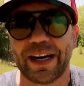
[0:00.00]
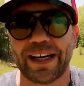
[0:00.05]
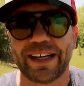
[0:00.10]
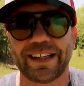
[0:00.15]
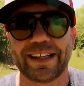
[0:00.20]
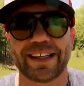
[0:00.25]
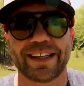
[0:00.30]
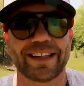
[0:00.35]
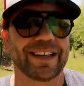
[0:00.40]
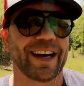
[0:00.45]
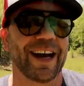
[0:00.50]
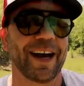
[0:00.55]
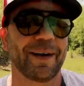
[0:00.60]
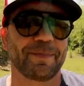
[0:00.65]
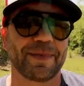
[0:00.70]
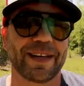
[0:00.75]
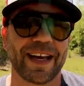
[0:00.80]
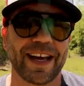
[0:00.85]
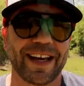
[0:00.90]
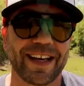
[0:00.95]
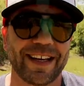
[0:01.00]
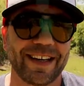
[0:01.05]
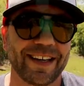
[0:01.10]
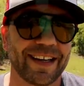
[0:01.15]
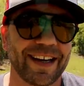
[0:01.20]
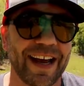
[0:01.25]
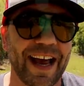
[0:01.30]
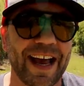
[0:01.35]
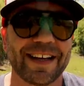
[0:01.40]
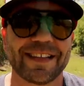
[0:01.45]
when I did the top 10
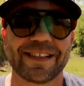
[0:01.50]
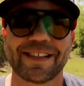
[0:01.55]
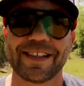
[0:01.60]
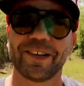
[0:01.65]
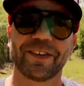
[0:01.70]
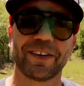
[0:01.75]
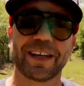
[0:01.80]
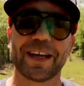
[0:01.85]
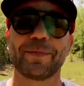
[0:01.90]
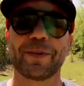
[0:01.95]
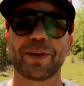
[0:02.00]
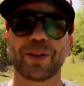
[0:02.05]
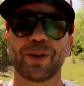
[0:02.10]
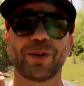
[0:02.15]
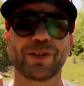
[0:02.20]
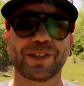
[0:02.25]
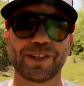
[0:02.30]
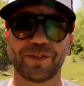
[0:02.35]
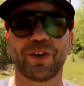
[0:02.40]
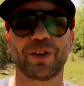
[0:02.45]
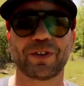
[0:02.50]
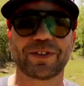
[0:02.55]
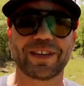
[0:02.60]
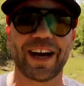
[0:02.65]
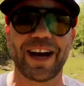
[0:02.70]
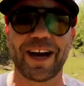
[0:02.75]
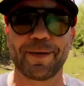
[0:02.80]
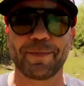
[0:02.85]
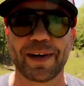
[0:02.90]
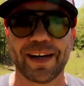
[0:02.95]
as seen on gimmick lures of all
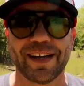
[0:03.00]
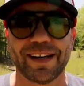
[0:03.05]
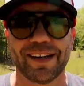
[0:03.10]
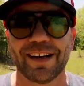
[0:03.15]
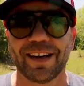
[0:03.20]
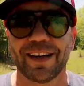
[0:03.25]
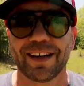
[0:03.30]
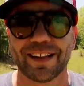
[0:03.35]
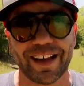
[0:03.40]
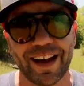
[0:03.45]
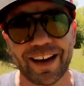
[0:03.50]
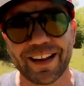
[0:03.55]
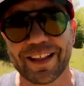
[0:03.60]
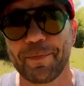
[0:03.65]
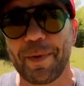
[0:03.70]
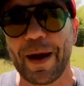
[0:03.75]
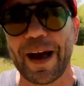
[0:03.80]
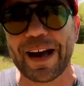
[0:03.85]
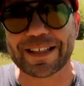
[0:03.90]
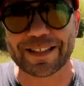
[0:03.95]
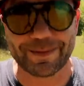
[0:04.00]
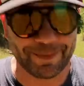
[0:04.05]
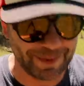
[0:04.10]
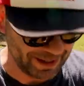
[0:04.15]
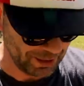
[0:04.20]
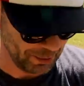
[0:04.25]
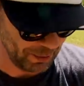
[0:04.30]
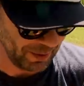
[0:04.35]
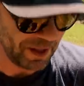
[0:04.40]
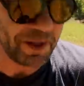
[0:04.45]
time, a lot of the bass and
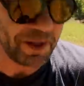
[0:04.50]
buds were